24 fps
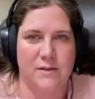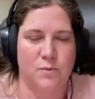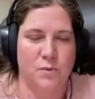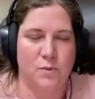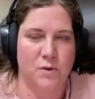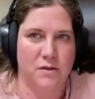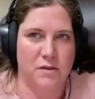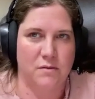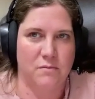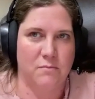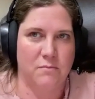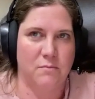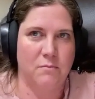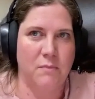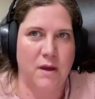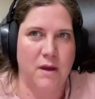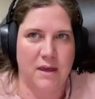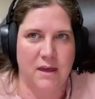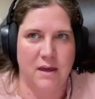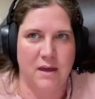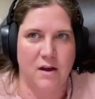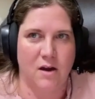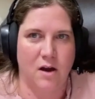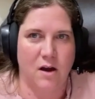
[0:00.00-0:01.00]
with
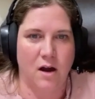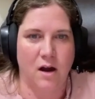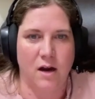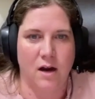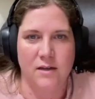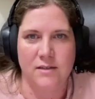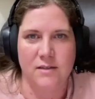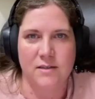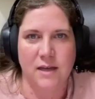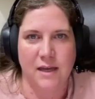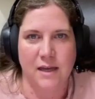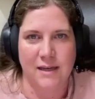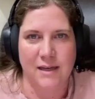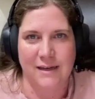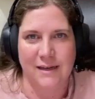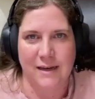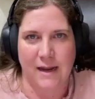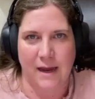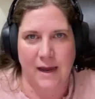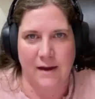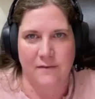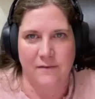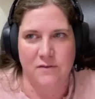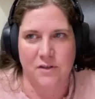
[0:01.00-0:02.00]
making cards, I didn't
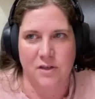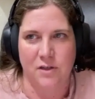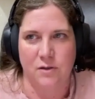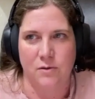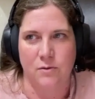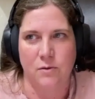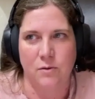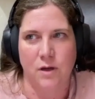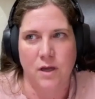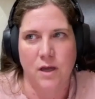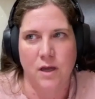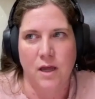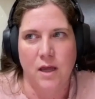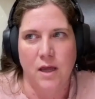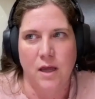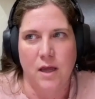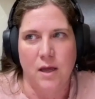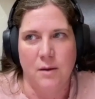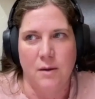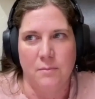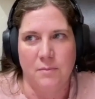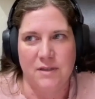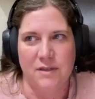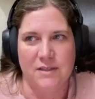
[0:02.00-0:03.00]
have to,
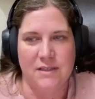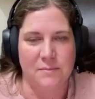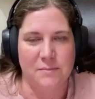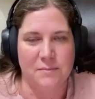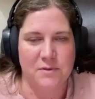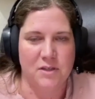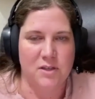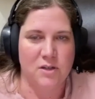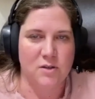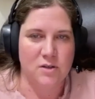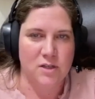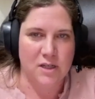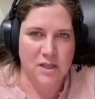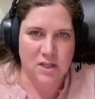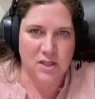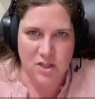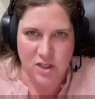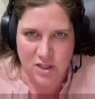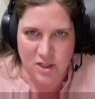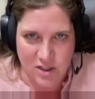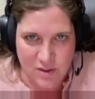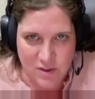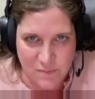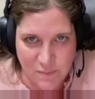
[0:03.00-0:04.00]
but substitute
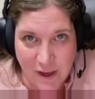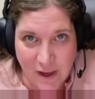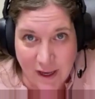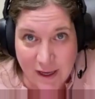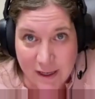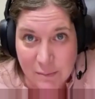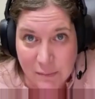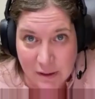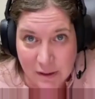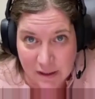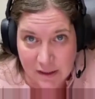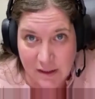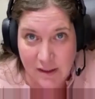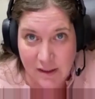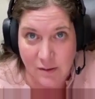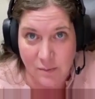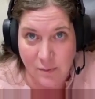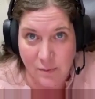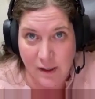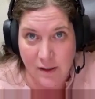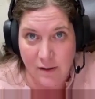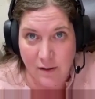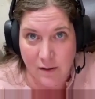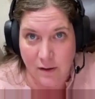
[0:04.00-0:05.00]
teaching just paid me a little
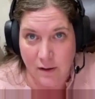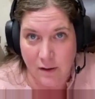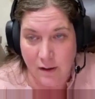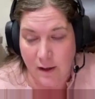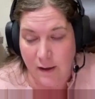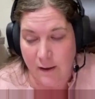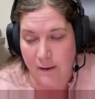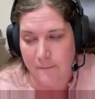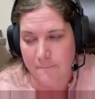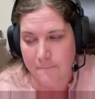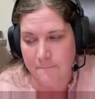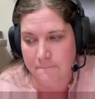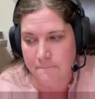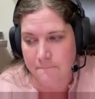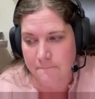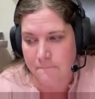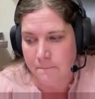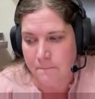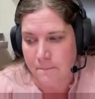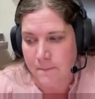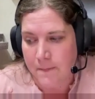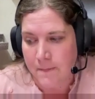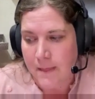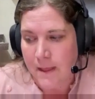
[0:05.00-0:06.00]
better, okay?
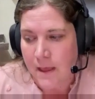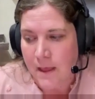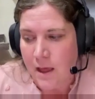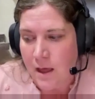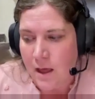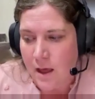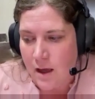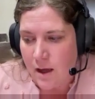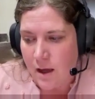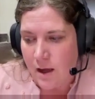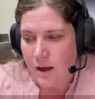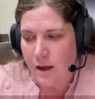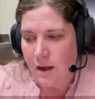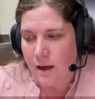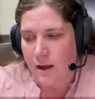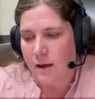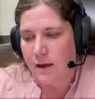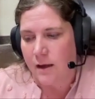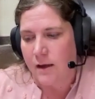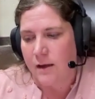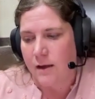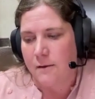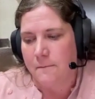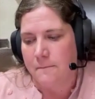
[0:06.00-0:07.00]

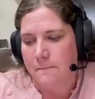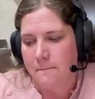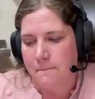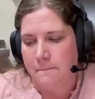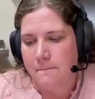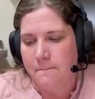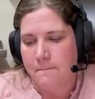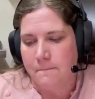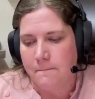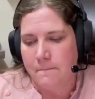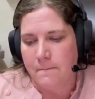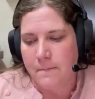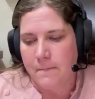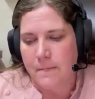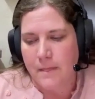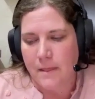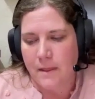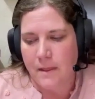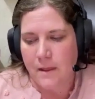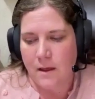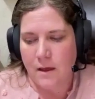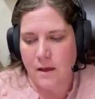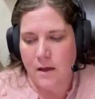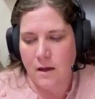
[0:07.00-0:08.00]
Um,
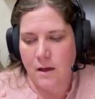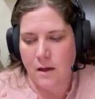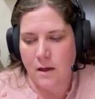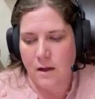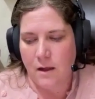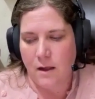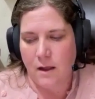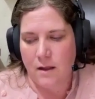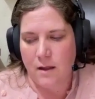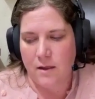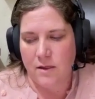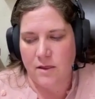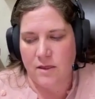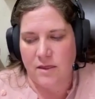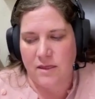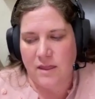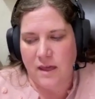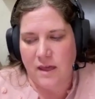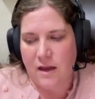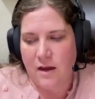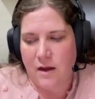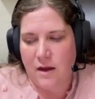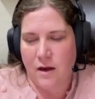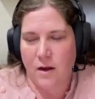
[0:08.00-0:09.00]

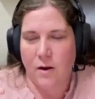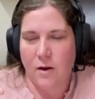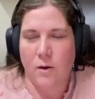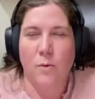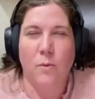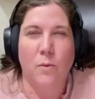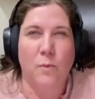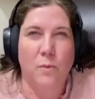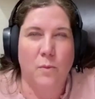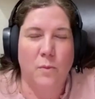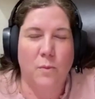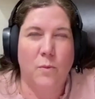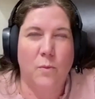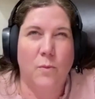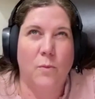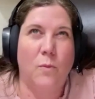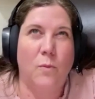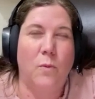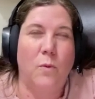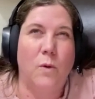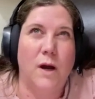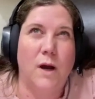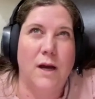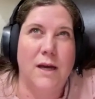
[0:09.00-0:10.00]
there
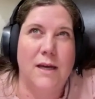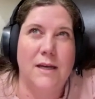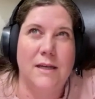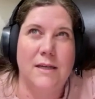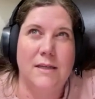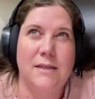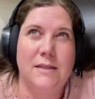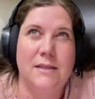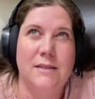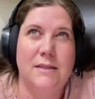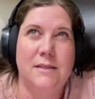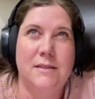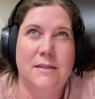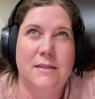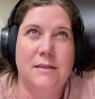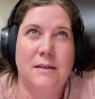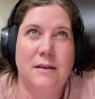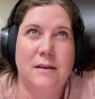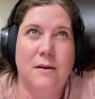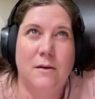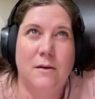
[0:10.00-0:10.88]
was